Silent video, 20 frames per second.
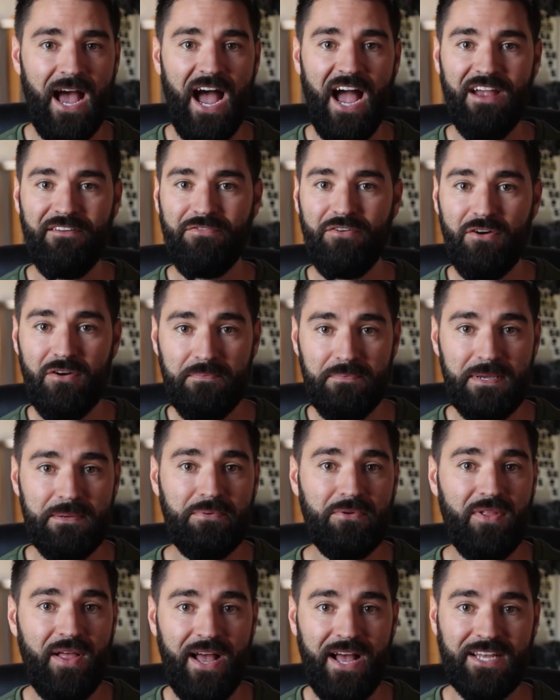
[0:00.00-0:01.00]
I've heard
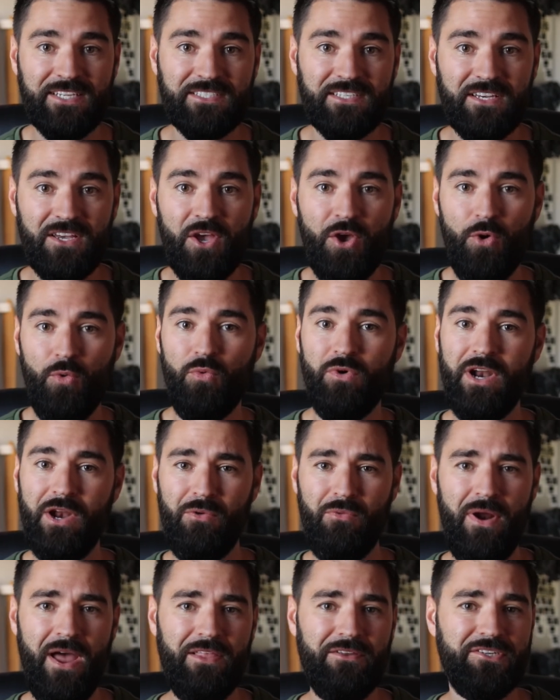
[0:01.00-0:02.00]
people ask, would I
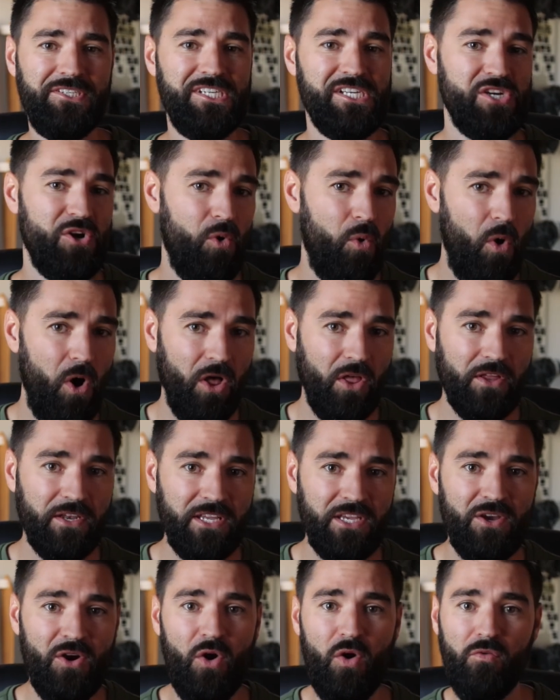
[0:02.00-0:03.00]
rather see
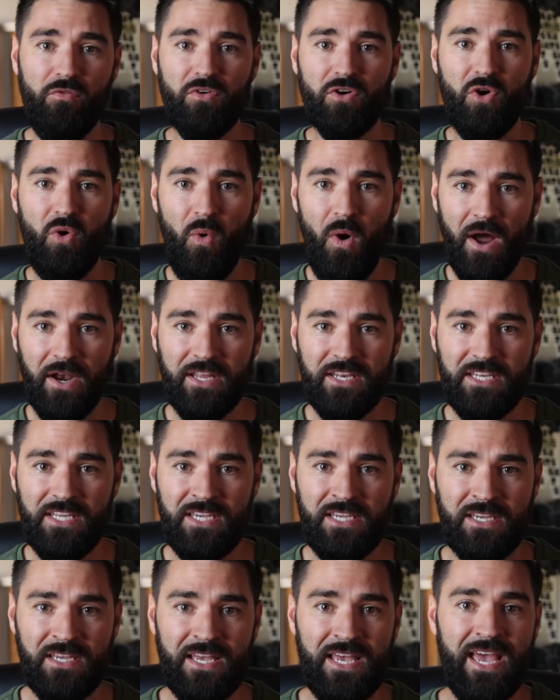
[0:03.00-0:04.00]
quality over
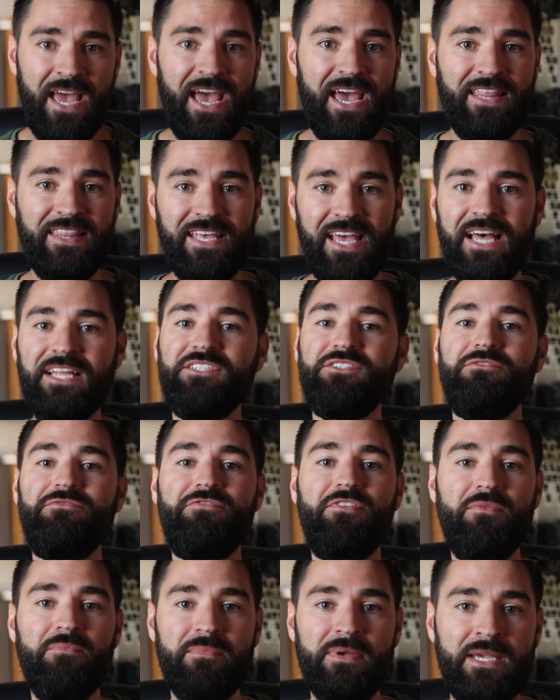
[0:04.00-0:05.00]
quantity? And the answer
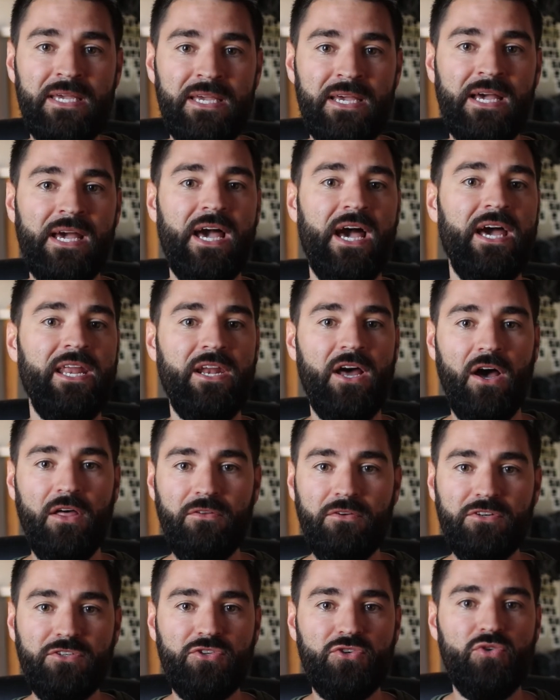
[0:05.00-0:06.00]
for me and
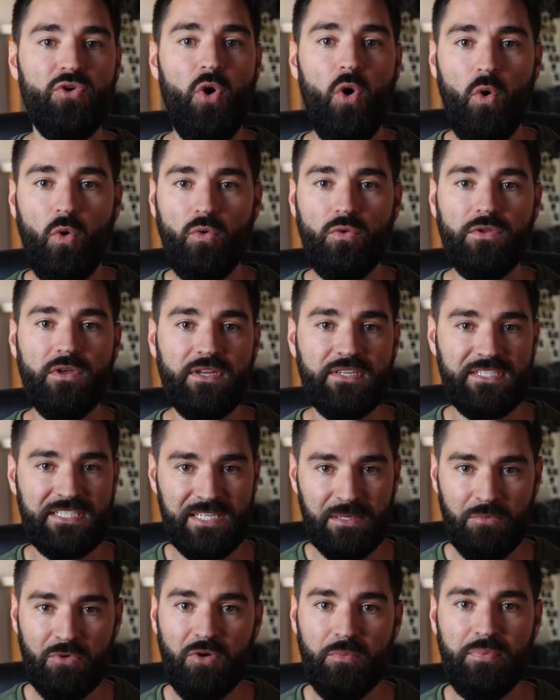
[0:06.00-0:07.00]
others who hold a
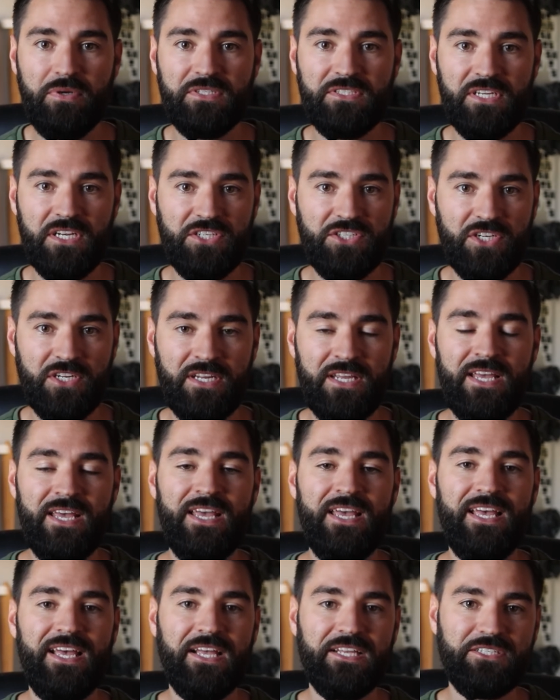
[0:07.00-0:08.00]
similar position
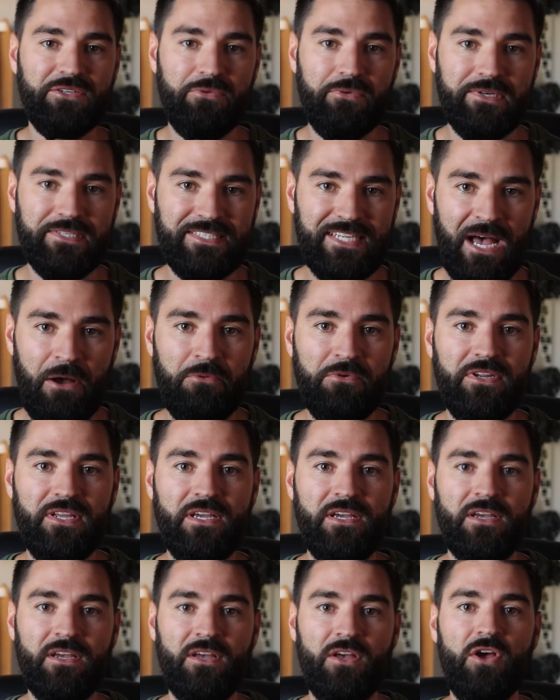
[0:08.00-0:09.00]
is a
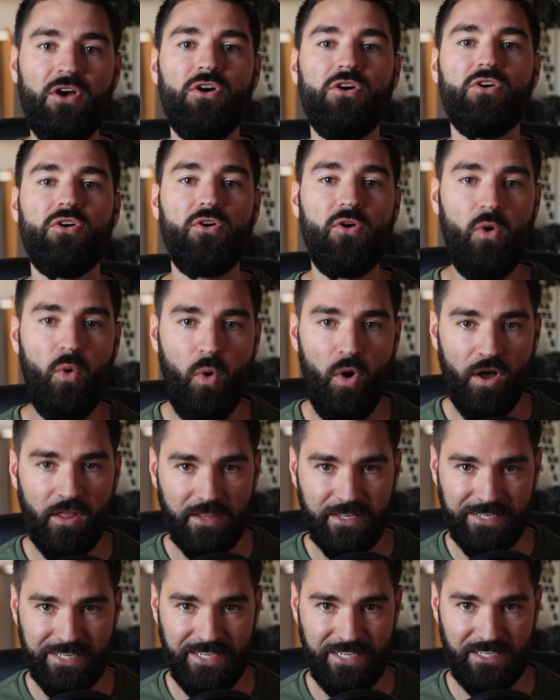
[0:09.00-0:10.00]
resounding
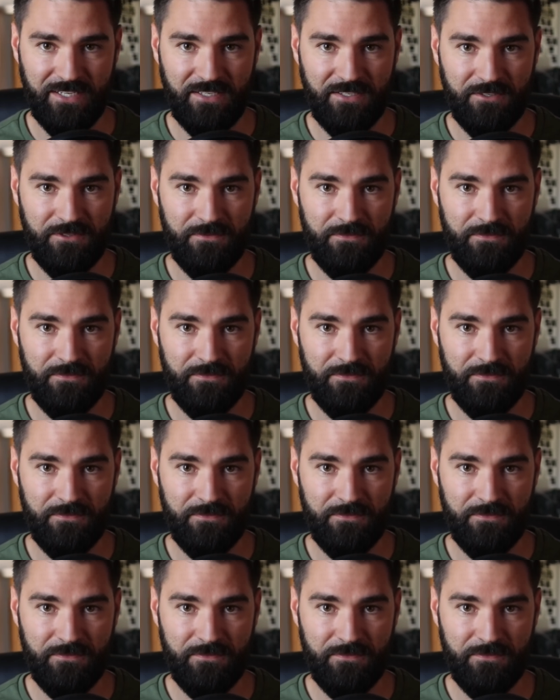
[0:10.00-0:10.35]
quality.